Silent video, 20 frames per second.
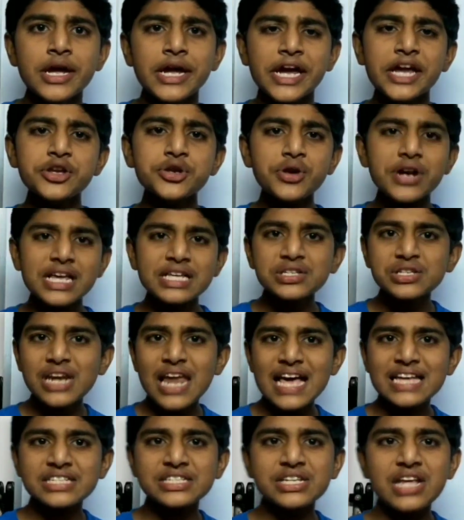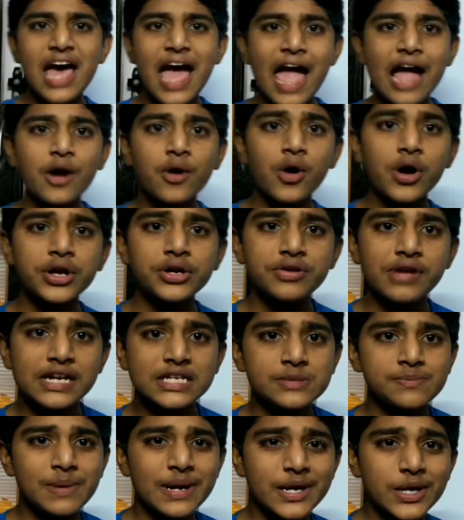In today's class, I am going to
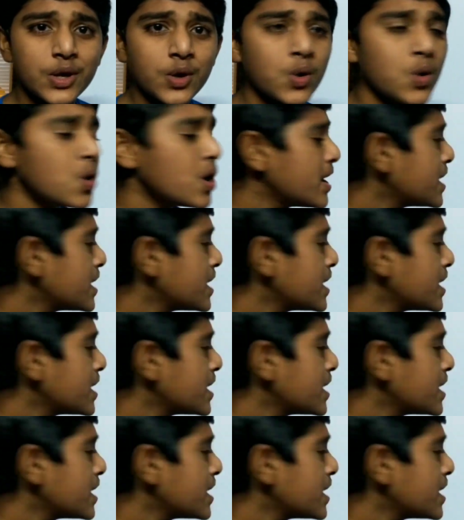explain you